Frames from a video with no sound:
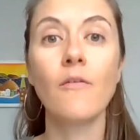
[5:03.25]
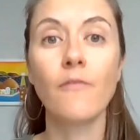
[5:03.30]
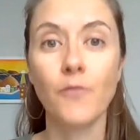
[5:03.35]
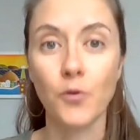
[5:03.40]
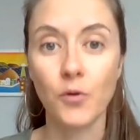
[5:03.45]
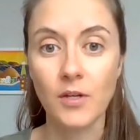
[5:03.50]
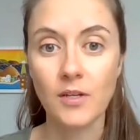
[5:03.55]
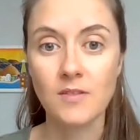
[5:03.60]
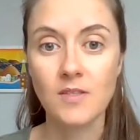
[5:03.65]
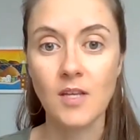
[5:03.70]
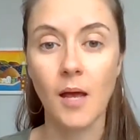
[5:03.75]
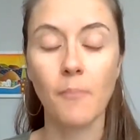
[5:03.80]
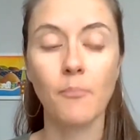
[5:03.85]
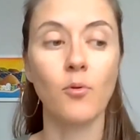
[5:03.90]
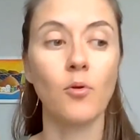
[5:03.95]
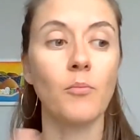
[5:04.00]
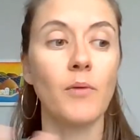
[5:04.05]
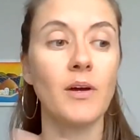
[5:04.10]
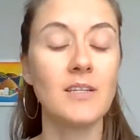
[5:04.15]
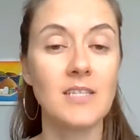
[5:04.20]
For
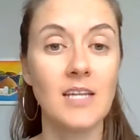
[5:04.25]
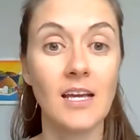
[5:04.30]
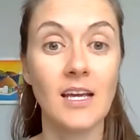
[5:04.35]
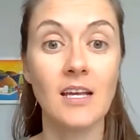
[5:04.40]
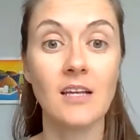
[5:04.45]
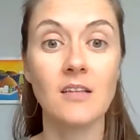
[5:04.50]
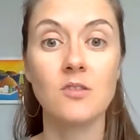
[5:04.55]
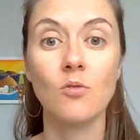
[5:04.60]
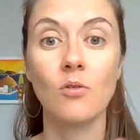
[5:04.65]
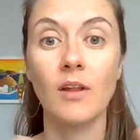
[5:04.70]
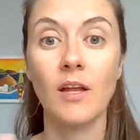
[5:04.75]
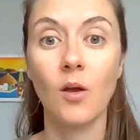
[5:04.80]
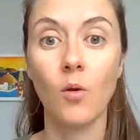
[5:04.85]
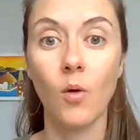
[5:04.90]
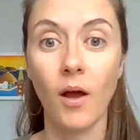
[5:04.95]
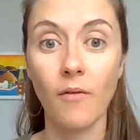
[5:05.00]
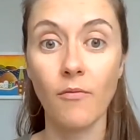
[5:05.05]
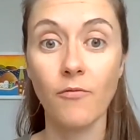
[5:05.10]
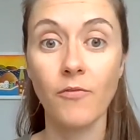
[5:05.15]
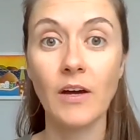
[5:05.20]
example, my Decky's really
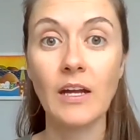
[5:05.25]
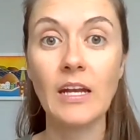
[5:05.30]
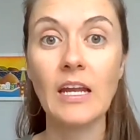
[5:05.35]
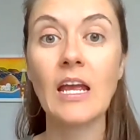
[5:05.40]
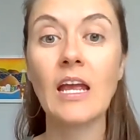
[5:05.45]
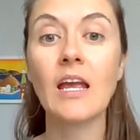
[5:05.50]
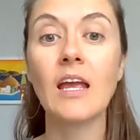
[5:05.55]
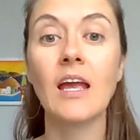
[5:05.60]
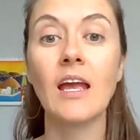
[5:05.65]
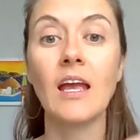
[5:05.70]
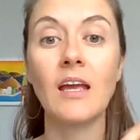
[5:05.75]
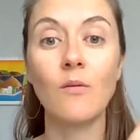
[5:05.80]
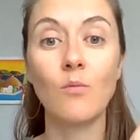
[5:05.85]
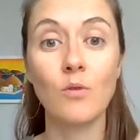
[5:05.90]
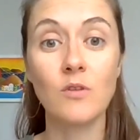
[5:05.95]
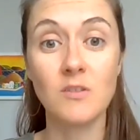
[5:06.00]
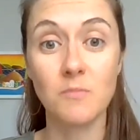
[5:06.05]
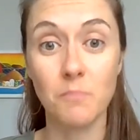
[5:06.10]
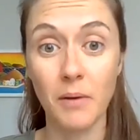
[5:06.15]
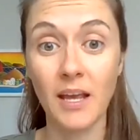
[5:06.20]
quite funny. He
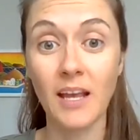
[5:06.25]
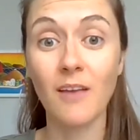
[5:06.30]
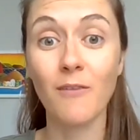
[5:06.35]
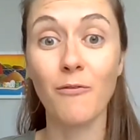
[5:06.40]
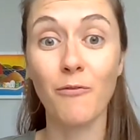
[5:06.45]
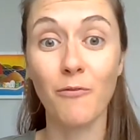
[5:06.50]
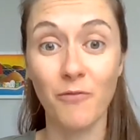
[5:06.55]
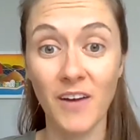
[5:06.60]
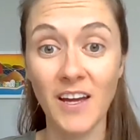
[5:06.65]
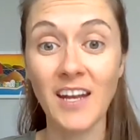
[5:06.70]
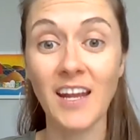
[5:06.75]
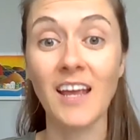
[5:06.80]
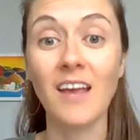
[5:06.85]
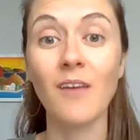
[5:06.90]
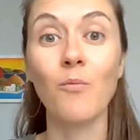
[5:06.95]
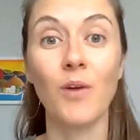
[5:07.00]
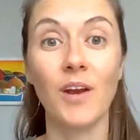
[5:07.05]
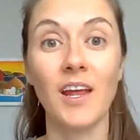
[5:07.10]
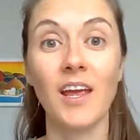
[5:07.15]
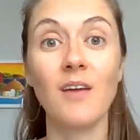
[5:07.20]
was being
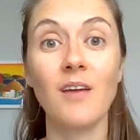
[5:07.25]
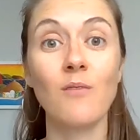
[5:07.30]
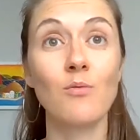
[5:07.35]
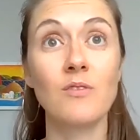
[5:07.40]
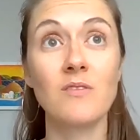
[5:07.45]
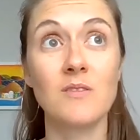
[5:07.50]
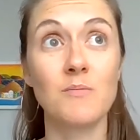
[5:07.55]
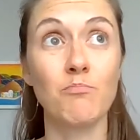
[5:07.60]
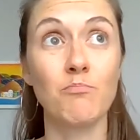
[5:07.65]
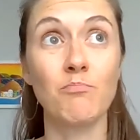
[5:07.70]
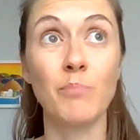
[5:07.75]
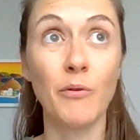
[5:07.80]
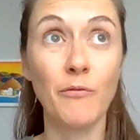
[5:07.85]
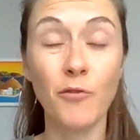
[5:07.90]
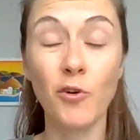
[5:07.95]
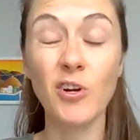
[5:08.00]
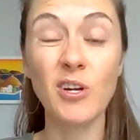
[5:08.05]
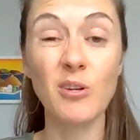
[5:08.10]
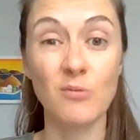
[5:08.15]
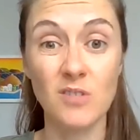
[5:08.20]
funny before he
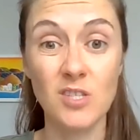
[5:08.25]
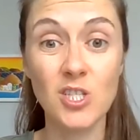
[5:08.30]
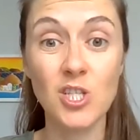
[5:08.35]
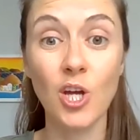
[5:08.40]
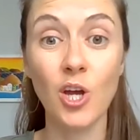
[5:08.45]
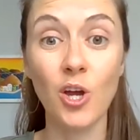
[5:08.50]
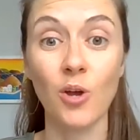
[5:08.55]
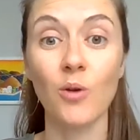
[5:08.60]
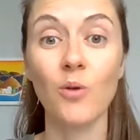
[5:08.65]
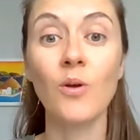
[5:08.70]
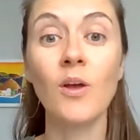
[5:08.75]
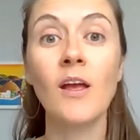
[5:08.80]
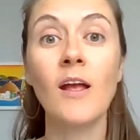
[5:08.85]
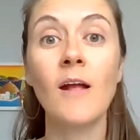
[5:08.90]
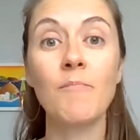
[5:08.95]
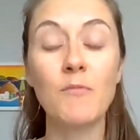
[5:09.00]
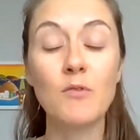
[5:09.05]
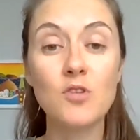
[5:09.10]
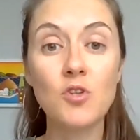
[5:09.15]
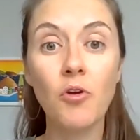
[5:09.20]
was 2. He
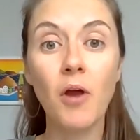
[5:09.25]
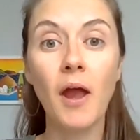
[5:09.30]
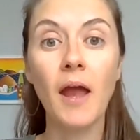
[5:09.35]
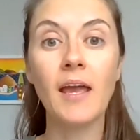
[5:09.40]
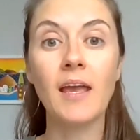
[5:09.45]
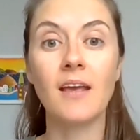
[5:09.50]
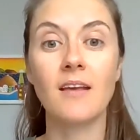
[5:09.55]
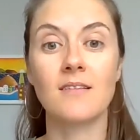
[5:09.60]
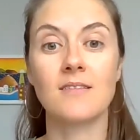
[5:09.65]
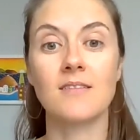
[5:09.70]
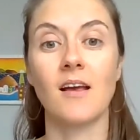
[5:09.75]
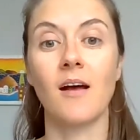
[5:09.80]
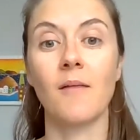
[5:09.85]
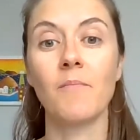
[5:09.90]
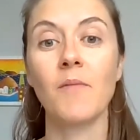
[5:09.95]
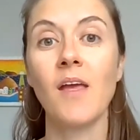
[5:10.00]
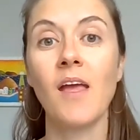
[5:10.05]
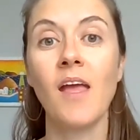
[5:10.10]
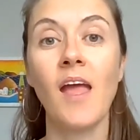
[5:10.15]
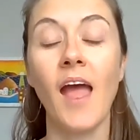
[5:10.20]
was cracking us
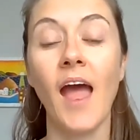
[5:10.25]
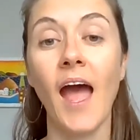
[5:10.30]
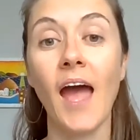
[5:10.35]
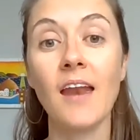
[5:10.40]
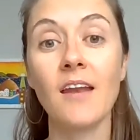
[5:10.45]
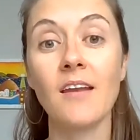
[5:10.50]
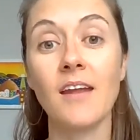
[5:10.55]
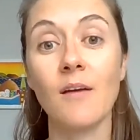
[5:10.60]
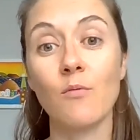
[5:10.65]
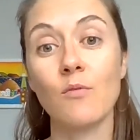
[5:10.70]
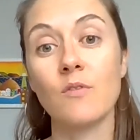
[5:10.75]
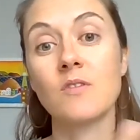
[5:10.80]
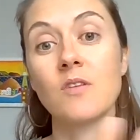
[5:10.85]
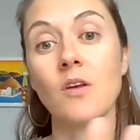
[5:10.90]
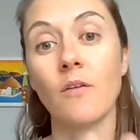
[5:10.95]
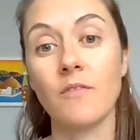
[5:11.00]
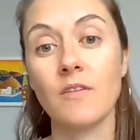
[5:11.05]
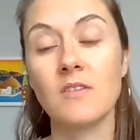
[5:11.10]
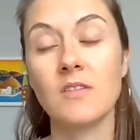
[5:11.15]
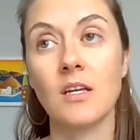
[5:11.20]
up. And it was
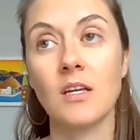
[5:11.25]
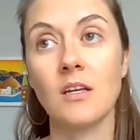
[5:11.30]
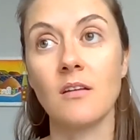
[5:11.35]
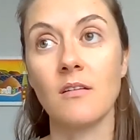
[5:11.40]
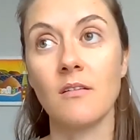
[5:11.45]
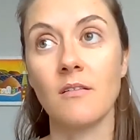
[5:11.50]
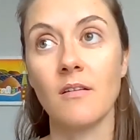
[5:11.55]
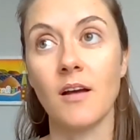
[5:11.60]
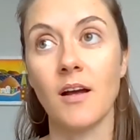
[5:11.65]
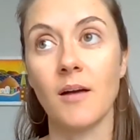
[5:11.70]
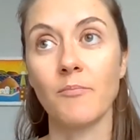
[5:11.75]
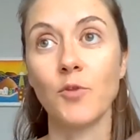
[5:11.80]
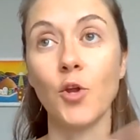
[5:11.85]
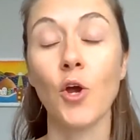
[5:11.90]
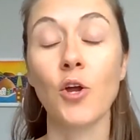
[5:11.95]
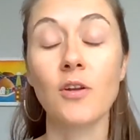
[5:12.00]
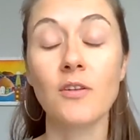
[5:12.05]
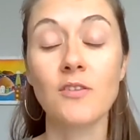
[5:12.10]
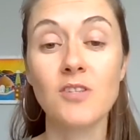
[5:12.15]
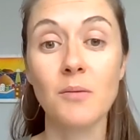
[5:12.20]
obviously
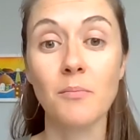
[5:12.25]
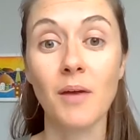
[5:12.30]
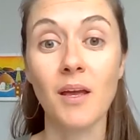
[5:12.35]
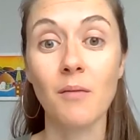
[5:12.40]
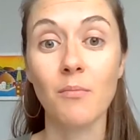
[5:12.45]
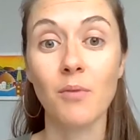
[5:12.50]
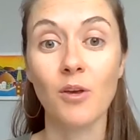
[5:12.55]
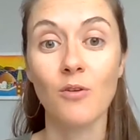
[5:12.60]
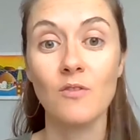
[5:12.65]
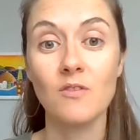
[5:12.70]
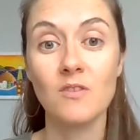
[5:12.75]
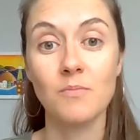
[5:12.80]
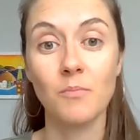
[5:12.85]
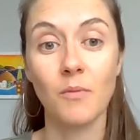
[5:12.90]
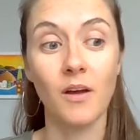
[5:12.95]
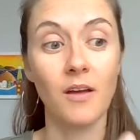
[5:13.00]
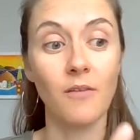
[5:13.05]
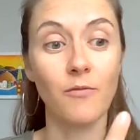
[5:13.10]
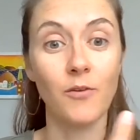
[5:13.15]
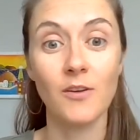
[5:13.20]
noted to me because
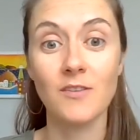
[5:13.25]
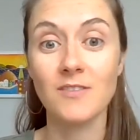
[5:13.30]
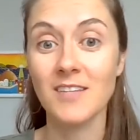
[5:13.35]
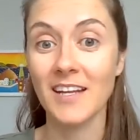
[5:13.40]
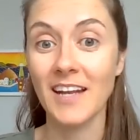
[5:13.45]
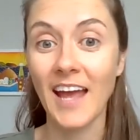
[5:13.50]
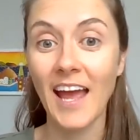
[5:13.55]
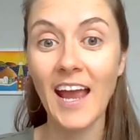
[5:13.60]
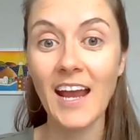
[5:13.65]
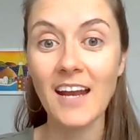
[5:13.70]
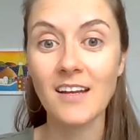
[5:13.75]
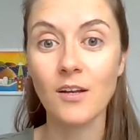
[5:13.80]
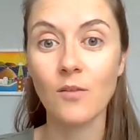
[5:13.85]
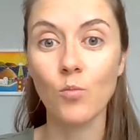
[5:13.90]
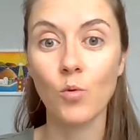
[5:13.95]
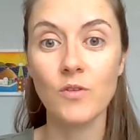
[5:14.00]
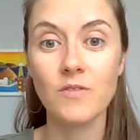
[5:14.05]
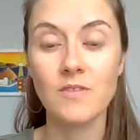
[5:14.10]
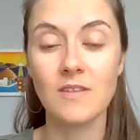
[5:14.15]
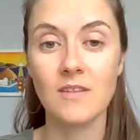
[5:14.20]
my first son,
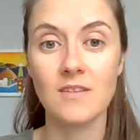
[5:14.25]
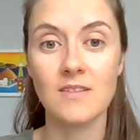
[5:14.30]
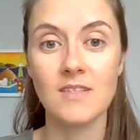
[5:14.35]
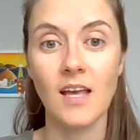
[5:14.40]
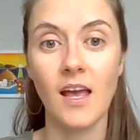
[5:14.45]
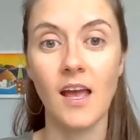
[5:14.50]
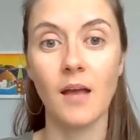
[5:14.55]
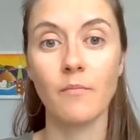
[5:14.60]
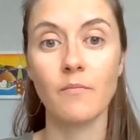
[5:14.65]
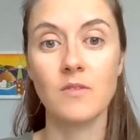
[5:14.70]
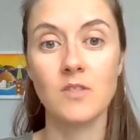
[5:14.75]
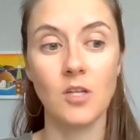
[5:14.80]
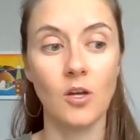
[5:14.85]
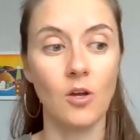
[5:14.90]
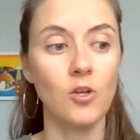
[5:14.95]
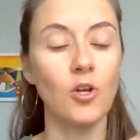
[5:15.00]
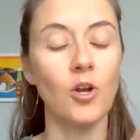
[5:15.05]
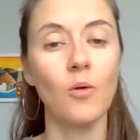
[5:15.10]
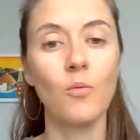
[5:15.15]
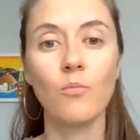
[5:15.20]
Hayden, wasn't the same.
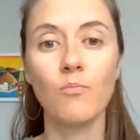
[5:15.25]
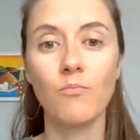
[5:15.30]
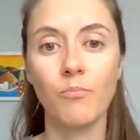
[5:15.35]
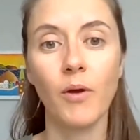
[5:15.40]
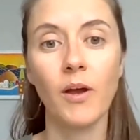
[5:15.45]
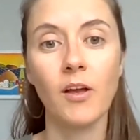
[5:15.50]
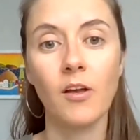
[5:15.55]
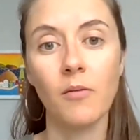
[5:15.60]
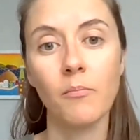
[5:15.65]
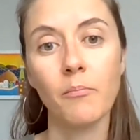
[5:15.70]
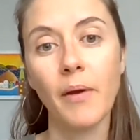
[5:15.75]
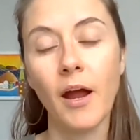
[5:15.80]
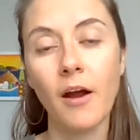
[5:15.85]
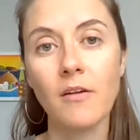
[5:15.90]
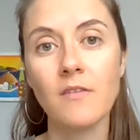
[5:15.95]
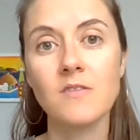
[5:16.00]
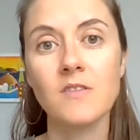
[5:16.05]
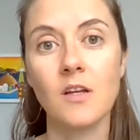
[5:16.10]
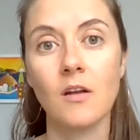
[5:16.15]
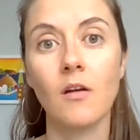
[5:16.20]
So, by
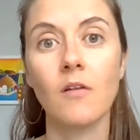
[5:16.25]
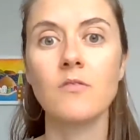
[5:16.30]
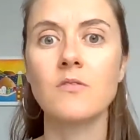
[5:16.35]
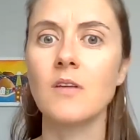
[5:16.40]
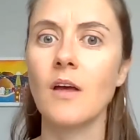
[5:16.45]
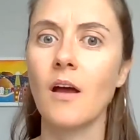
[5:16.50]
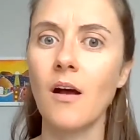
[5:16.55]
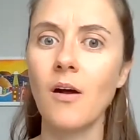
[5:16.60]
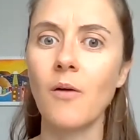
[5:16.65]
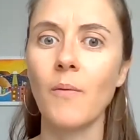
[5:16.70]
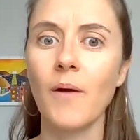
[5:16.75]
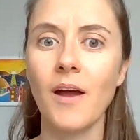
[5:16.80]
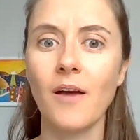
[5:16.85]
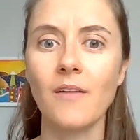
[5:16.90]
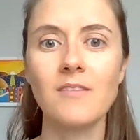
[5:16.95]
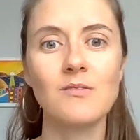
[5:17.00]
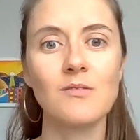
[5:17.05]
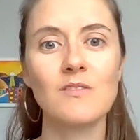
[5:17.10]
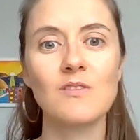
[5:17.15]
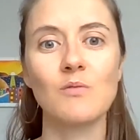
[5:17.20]
comparison, I was like, oh, wow,
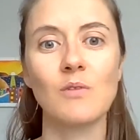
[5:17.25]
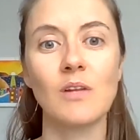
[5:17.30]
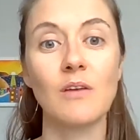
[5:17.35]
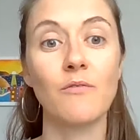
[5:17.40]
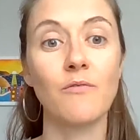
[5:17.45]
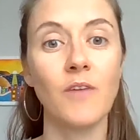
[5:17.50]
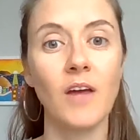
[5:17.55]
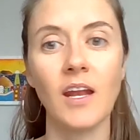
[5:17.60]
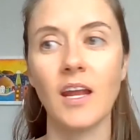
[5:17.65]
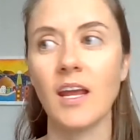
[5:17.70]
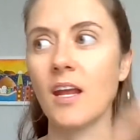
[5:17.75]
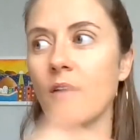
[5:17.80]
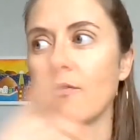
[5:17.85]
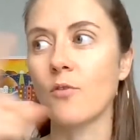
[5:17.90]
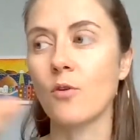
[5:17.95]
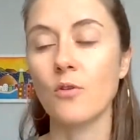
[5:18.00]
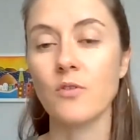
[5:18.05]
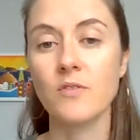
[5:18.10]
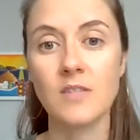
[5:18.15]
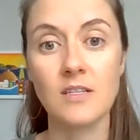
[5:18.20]
this one's really funny. And
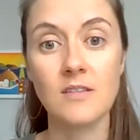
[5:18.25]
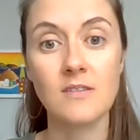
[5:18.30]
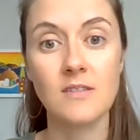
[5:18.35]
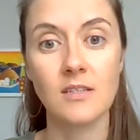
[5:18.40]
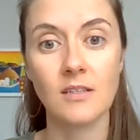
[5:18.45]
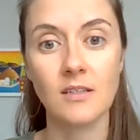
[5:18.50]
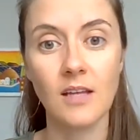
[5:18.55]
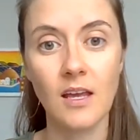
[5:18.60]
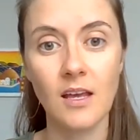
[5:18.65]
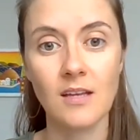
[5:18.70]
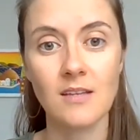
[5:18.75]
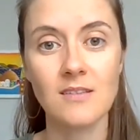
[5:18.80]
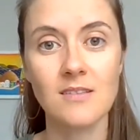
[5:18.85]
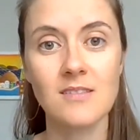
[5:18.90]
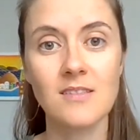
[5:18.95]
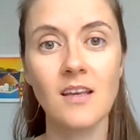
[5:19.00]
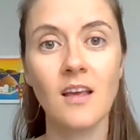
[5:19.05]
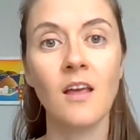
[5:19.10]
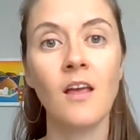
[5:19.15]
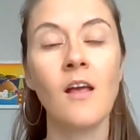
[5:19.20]
of course, he still
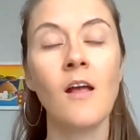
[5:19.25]
is.